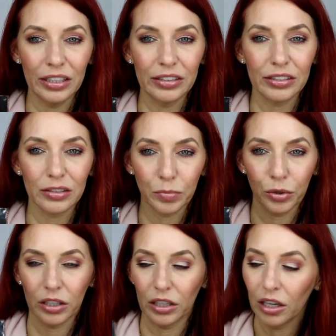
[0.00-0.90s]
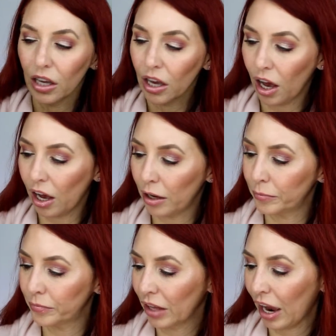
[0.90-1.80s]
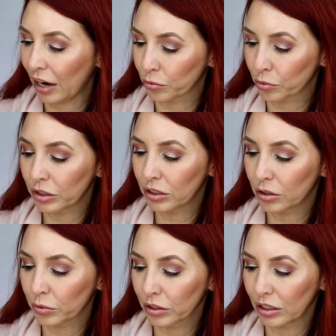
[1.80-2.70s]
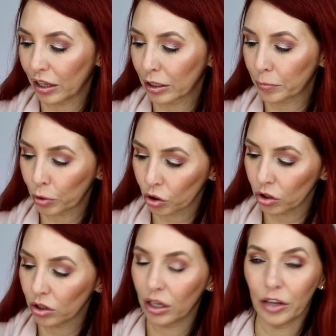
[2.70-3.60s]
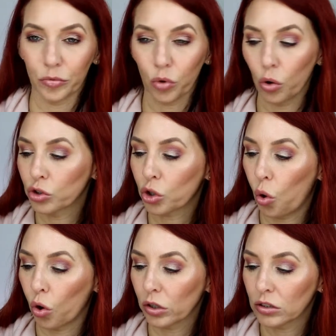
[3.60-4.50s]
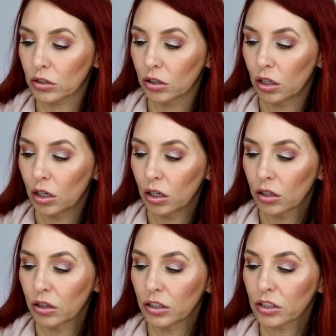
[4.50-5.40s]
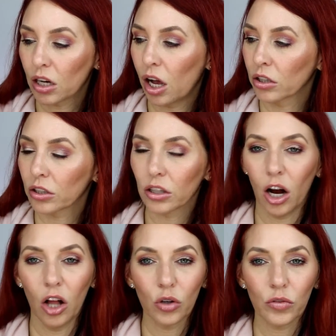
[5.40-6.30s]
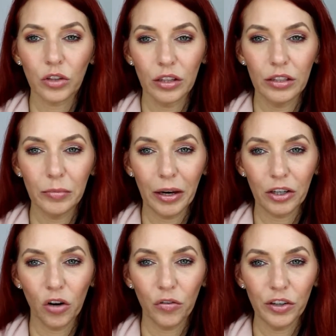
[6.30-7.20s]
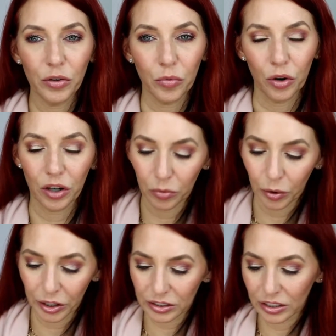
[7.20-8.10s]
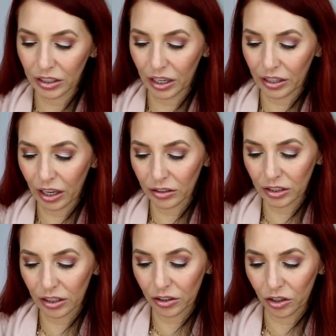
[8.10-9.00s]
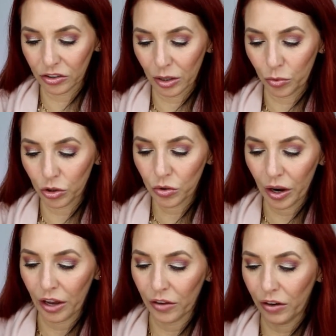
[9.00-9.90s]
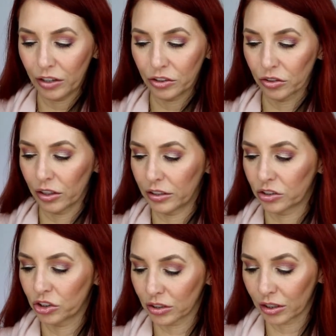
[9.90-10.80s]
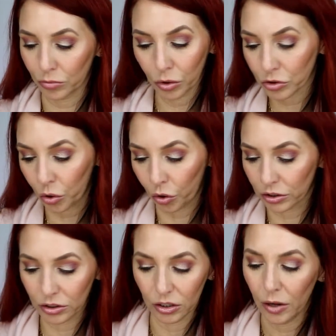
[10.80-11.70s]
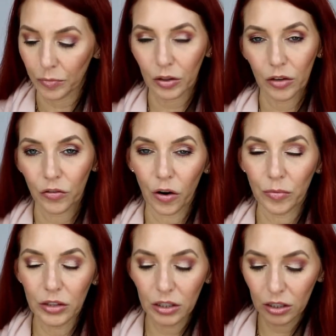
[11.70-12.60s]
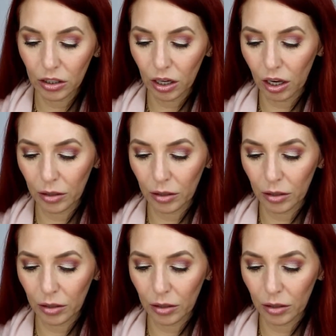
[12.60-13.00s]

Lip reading: is pretty. I really like Pearl and Rose Quartz. This color all over the lid. My girlfriend at work wears it, and I'll say to her all the time, what do you have on your lid? And she's like, Rose Quartz from the